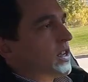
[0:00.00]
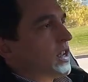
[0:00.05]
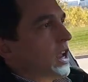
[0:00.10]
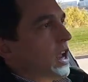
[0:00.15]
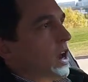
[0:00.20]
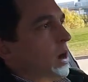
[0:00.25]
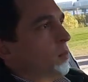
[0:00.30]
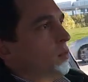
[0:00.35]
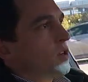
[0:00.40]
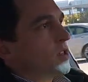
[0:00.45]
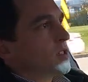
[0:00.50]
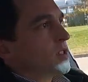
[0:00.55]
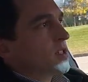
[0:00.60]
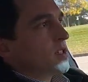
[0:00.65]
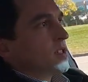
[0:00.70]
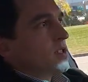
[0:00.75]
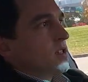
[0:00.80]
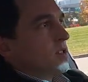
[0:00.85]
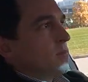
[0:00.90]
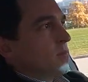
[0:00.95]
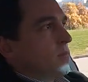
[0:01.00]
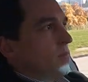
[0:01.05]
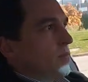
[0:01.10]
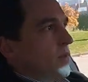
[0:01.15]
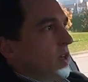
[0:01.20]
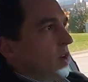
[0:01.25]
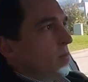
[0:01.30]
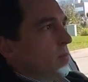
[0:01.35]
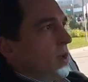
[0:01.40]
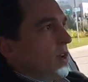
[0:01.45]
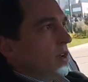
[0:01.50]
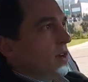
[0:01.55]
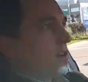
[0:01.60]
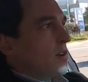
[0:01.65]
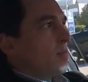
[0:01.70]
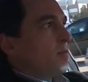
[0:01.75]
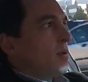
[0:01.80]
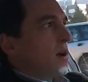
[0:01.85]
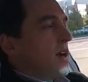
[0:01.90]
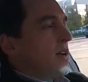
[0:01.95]
camera system that'll make a
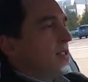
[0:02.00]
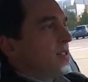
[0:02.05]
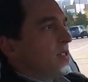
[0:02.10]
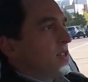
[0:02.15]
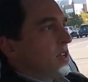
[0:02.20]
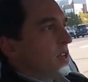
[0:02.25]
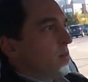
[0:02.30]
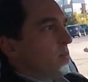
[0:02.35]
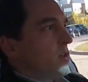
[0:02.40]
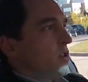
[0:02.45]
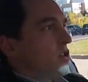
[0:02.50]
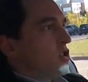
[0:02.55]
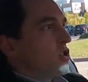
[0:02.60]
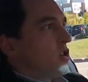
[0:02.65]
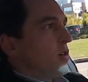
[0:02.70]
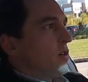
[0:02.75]
composite image